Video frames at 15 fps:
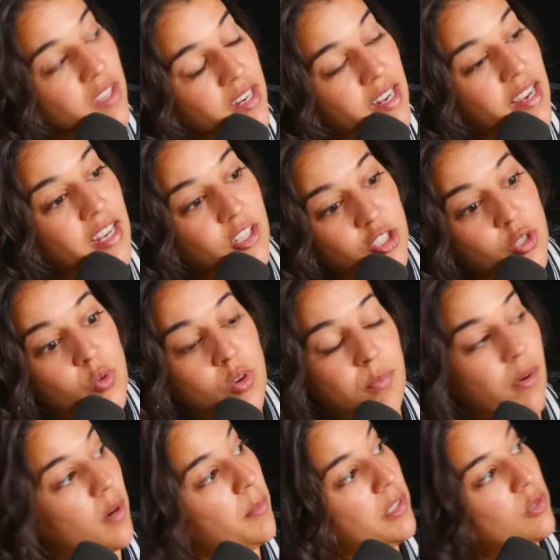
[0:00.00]
then I had 2
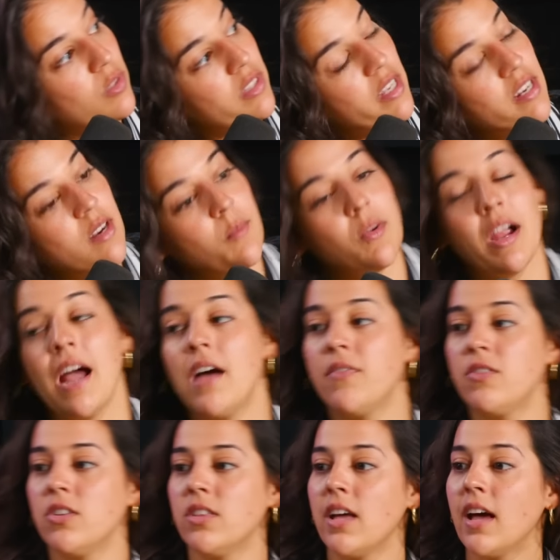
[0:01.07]
apartments with that number
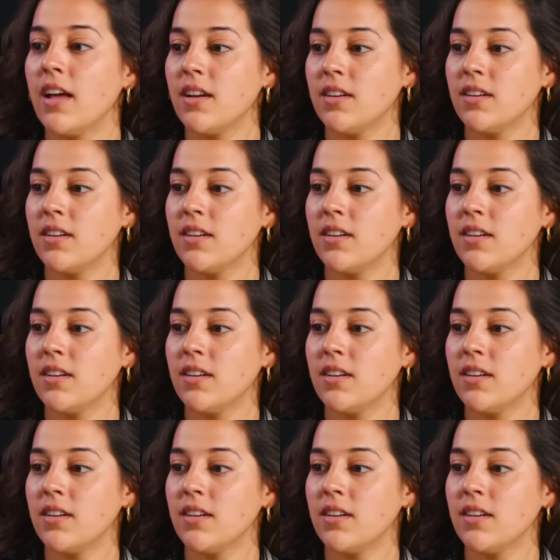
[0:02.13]
after that.